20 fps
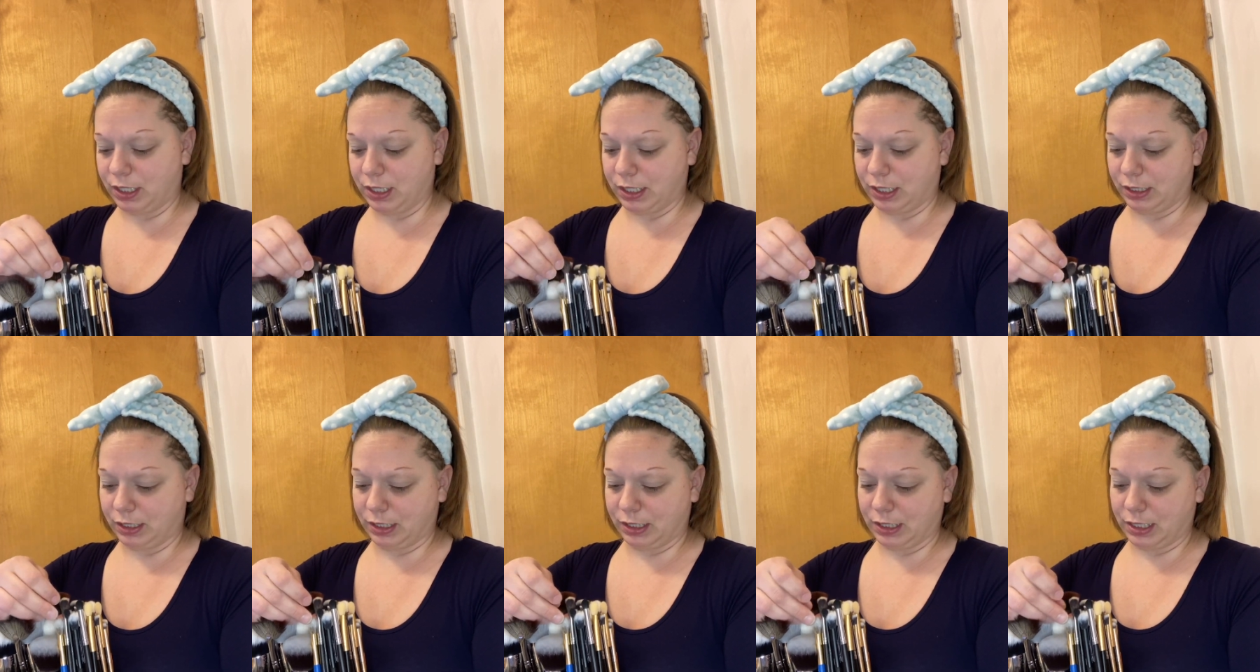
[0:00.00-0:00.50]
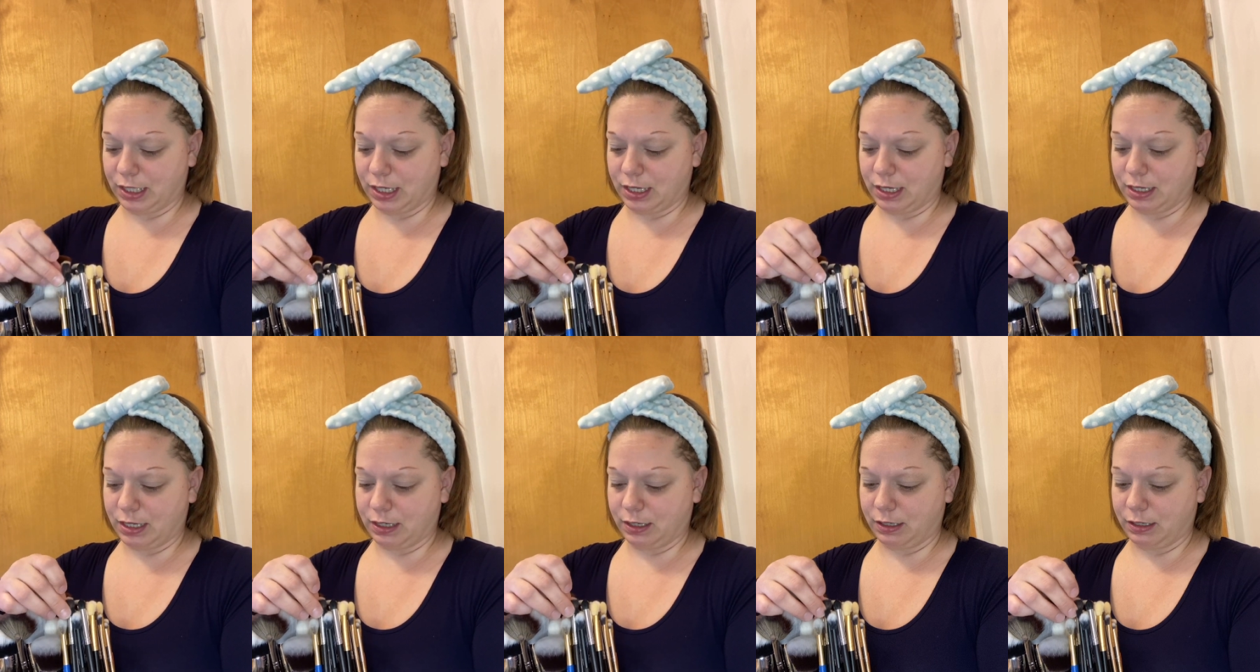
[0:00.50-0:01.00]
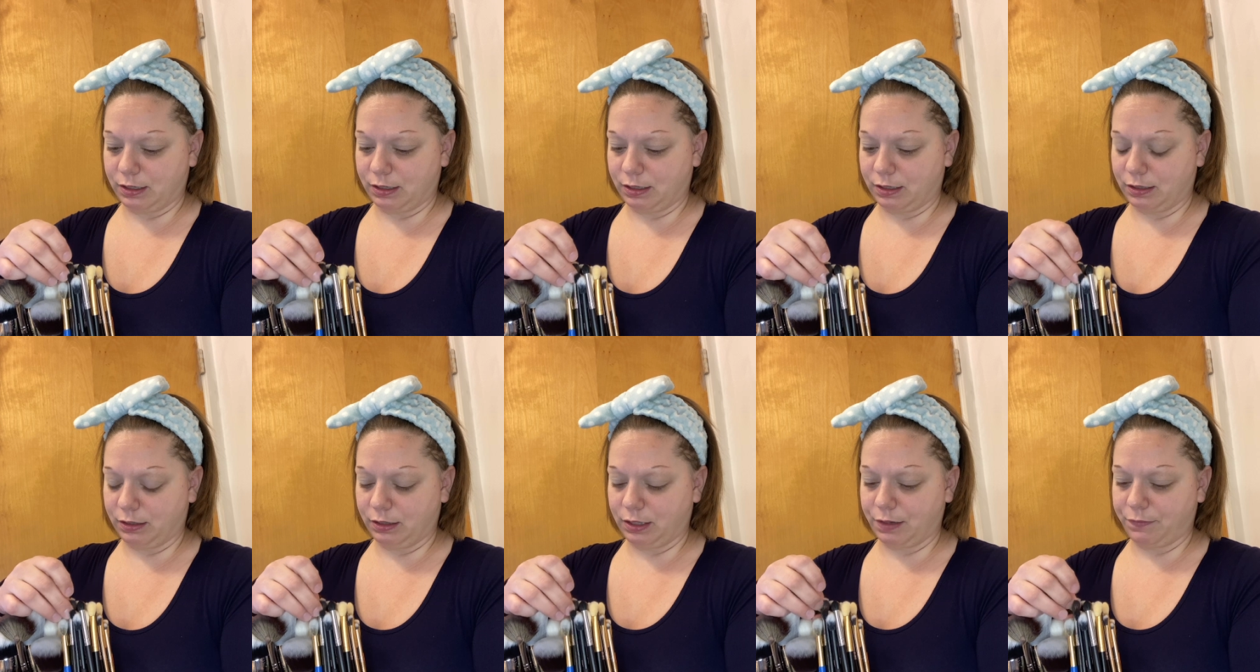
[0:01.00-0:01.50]
It's the
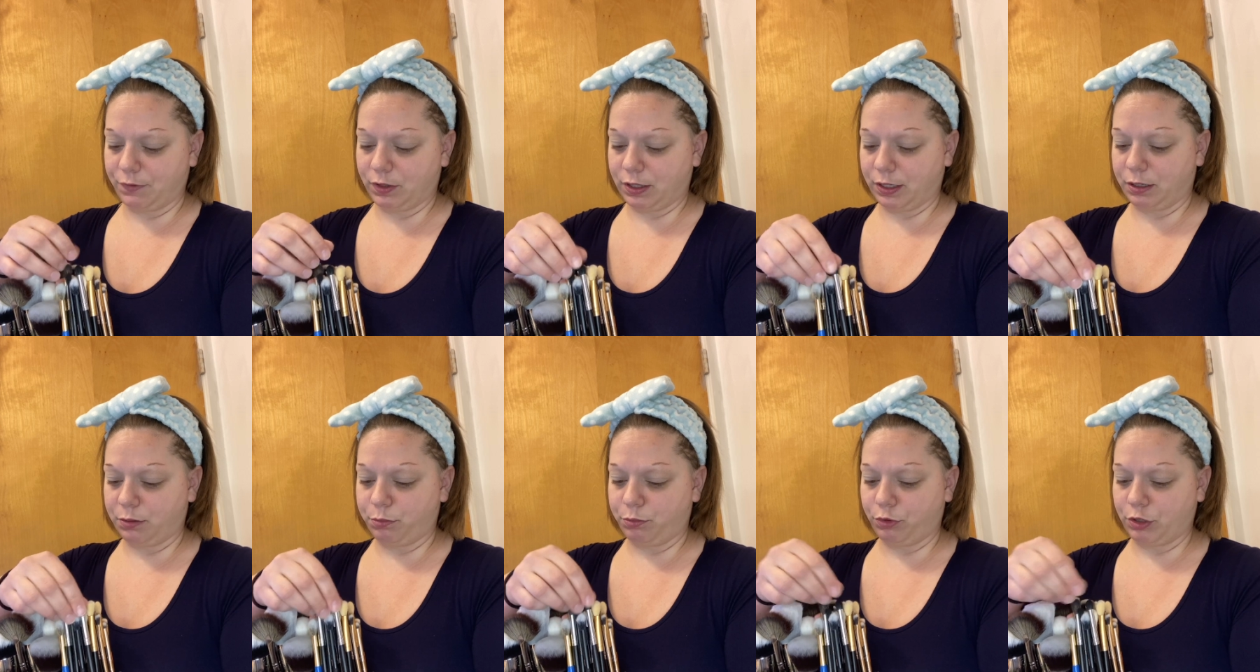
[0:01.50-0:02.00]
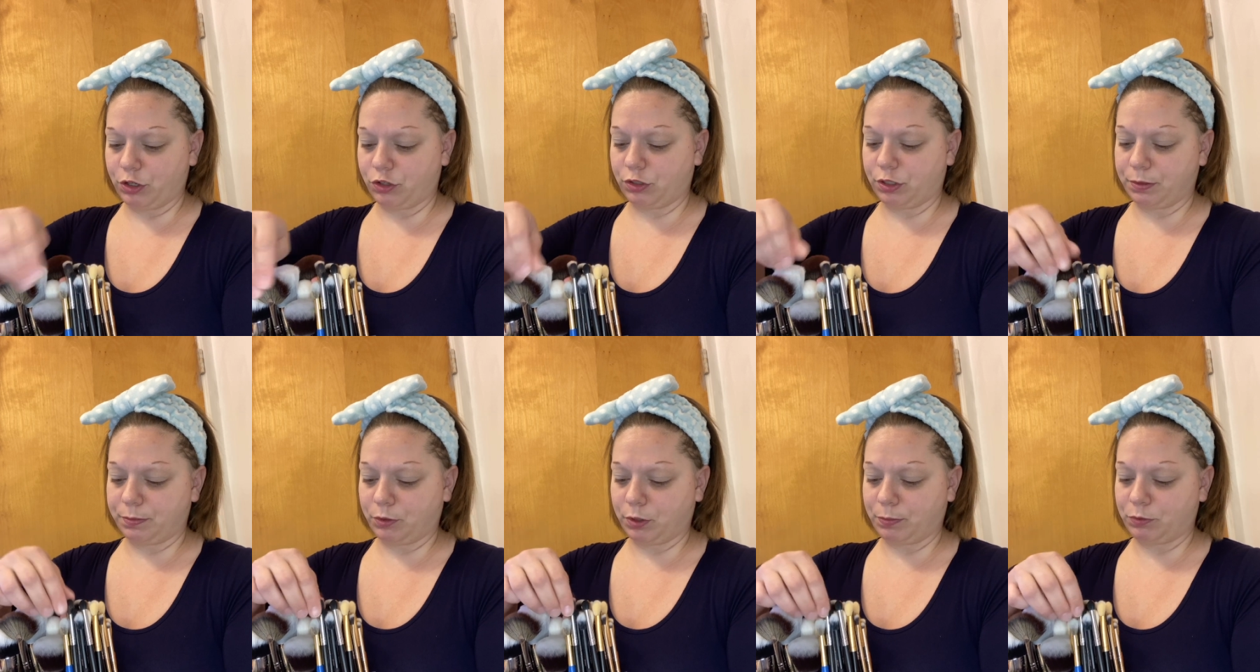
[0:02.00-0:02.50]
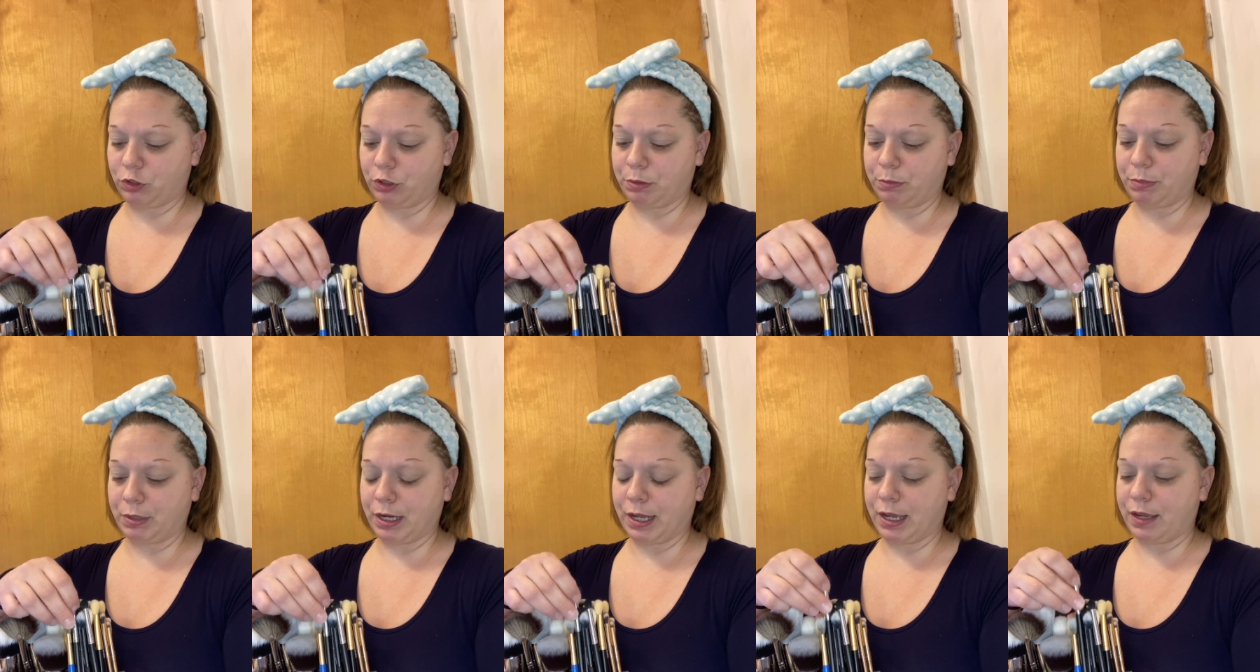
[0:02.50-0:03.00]
Live Glam brush subscription,
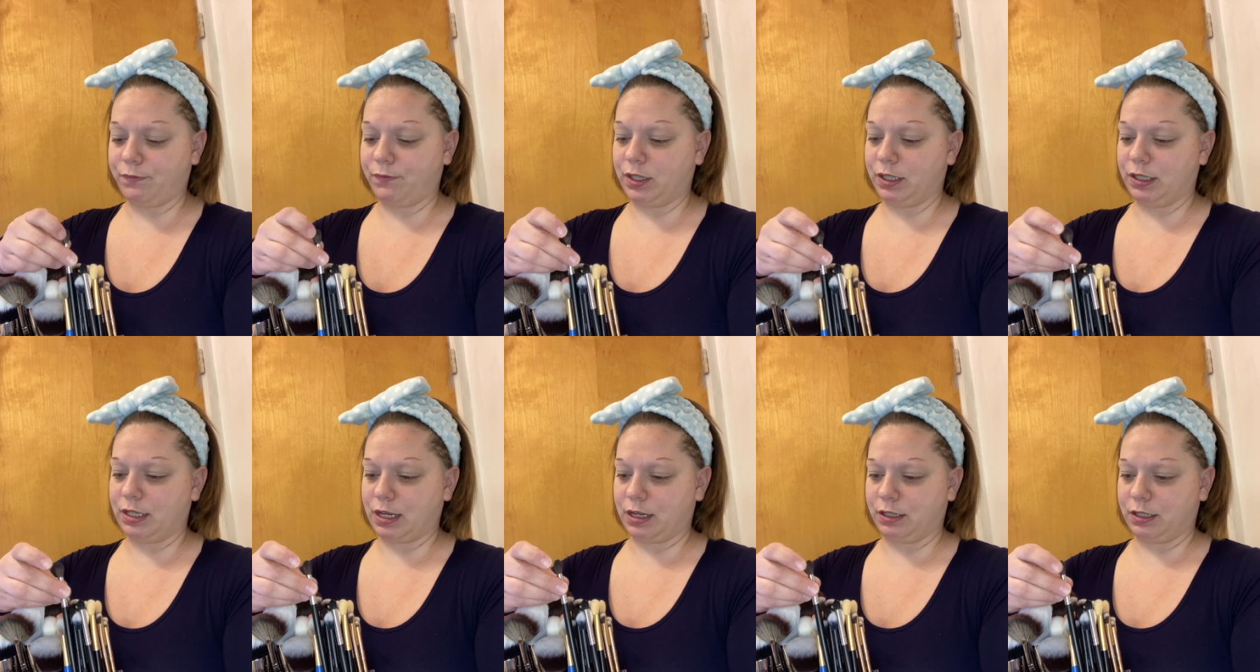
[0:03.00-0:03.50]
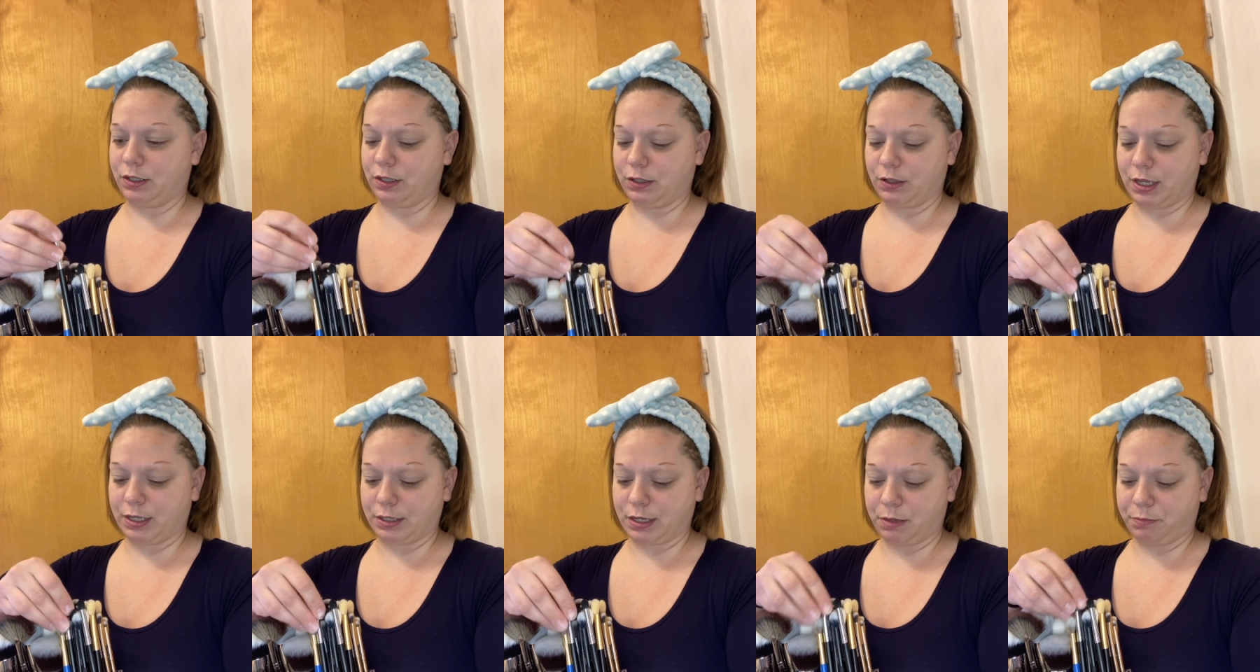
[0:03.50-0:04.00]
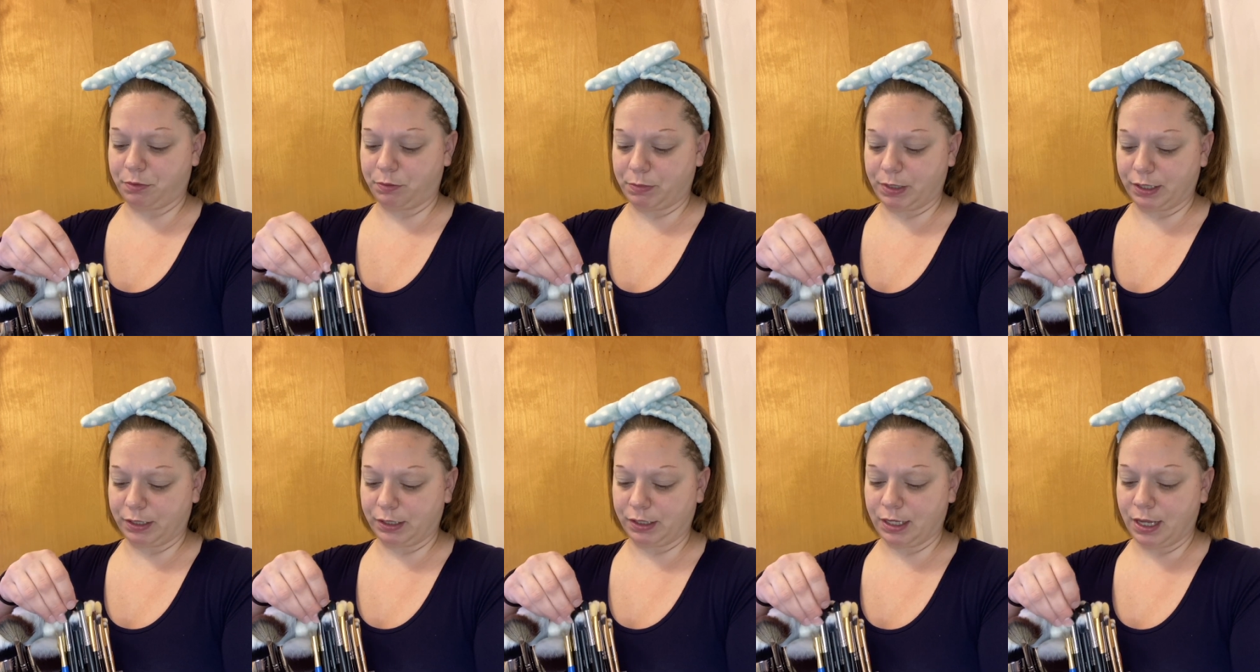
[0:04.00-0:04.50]
but I haven't done it the last couple
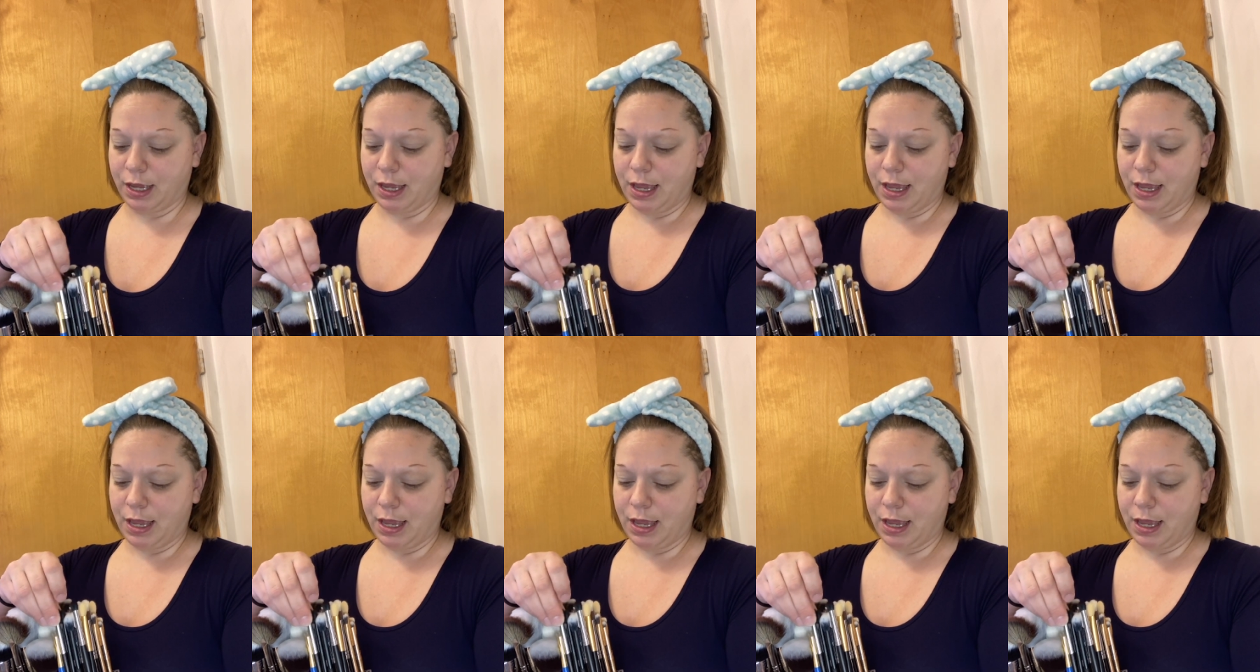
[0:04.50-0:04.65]
months.